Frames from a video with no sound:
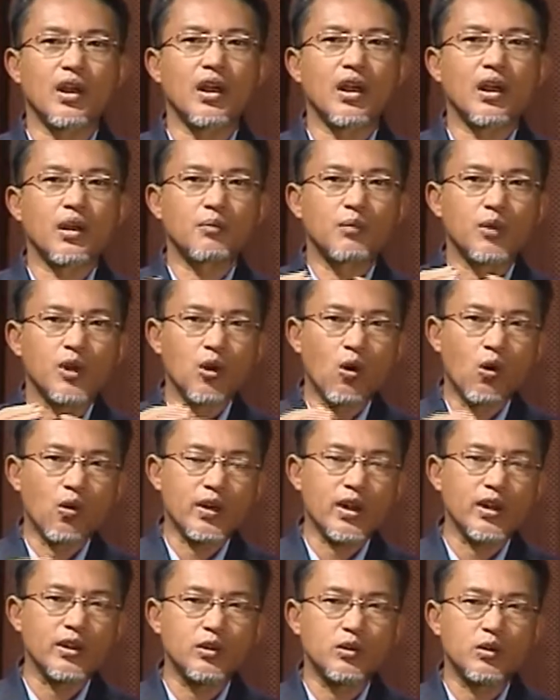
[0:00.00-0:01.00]

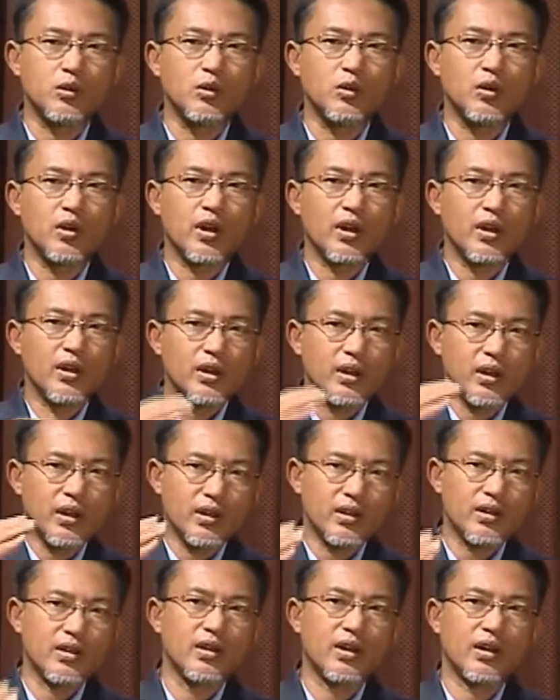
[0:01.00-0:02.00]
belonging to
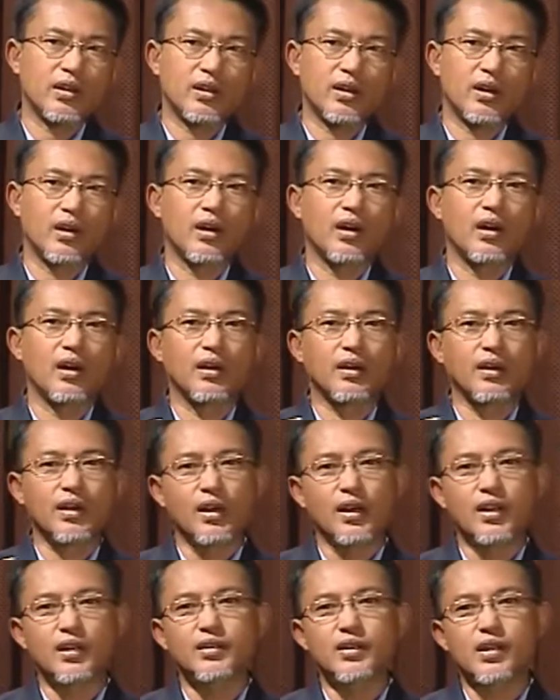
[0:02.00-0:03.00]
ethnic,
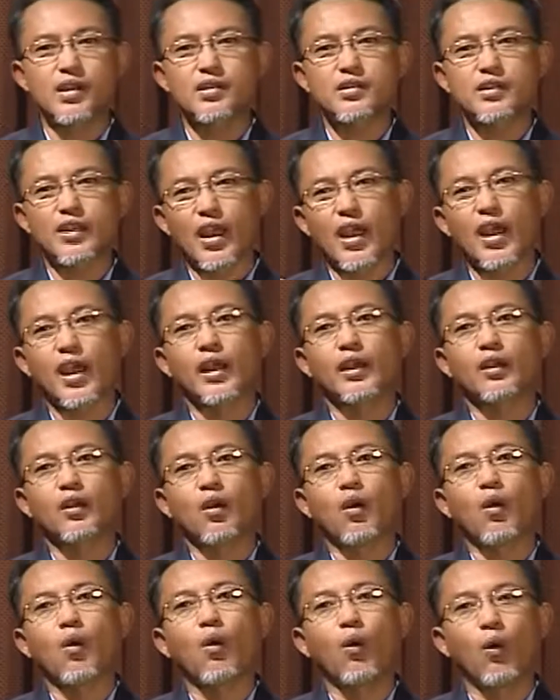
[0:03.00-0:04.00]
religious and
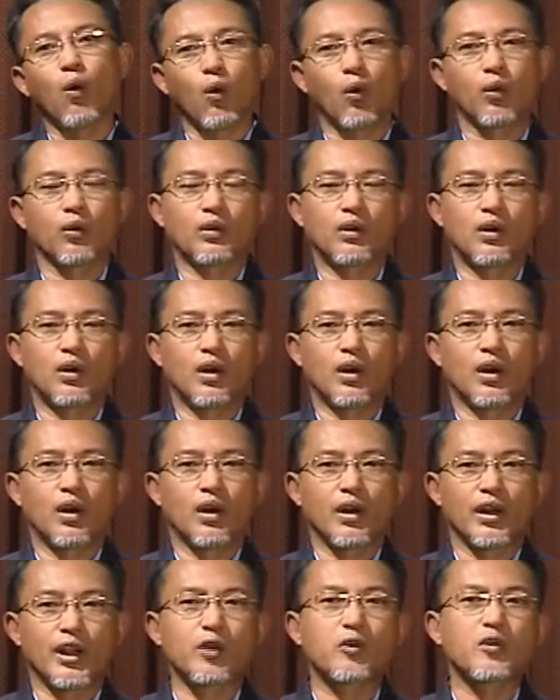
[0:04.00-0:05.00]
or
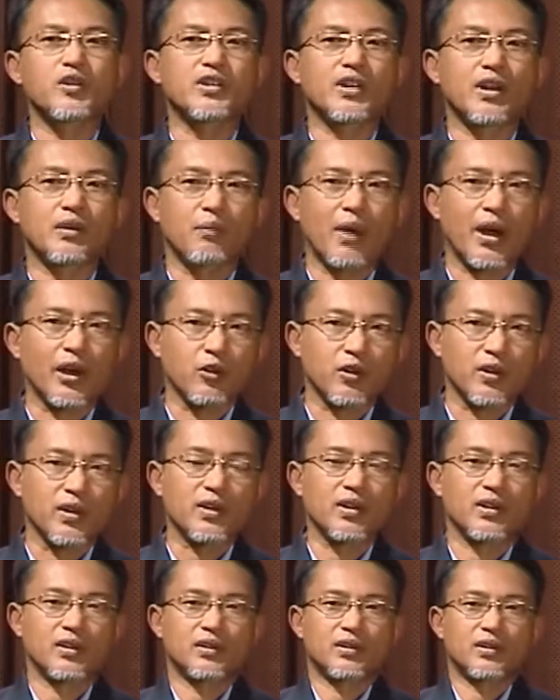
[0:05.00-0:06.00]
linguistic
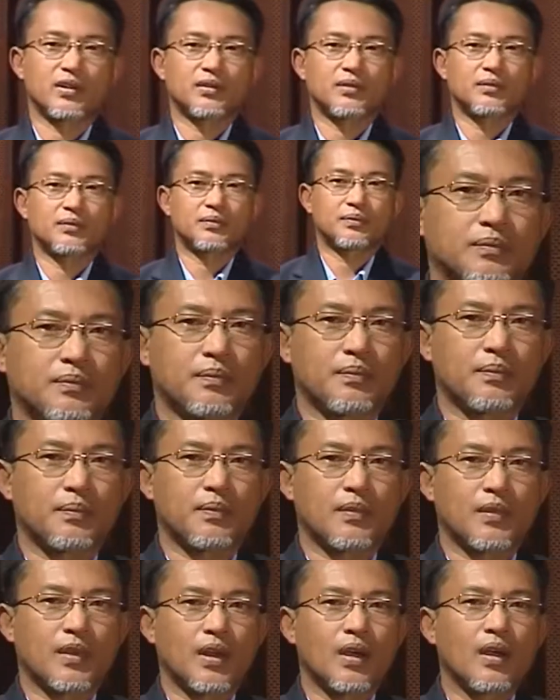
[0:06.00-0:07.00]
minorities.
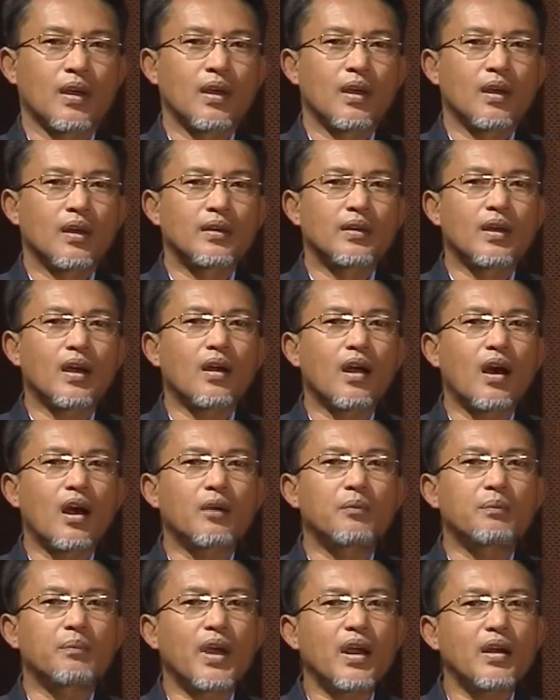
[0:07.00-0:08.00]
There are
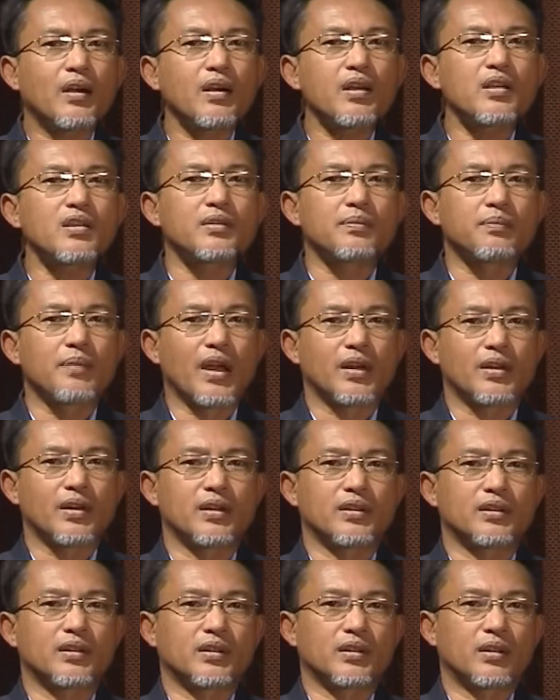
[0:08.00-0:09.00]
various
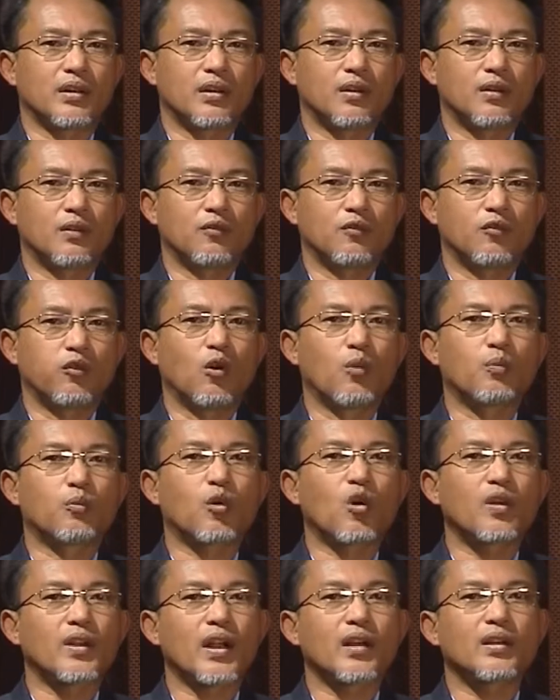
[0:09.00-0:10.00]
methods for
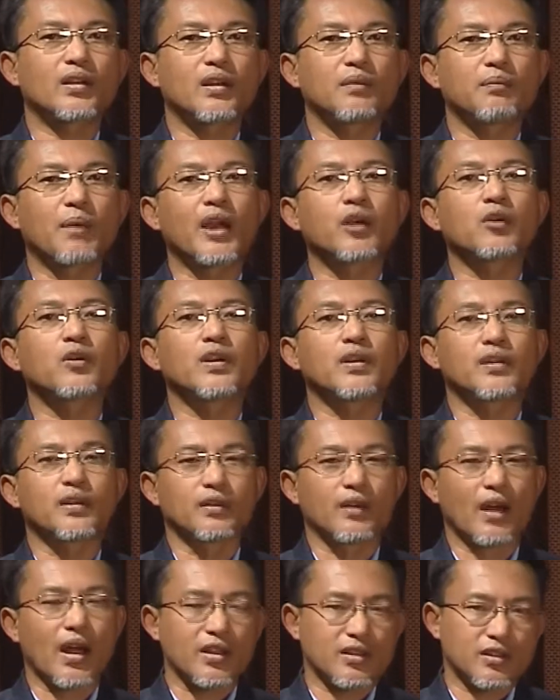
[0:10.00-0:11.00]
protecting minority
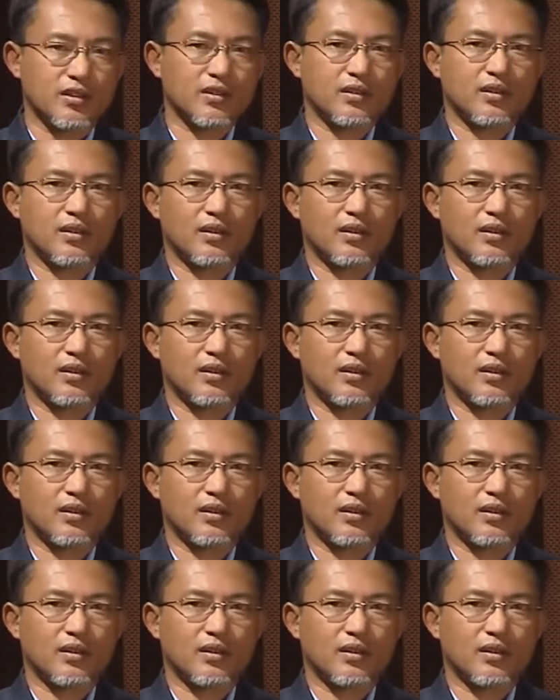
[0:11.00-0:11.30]
rights,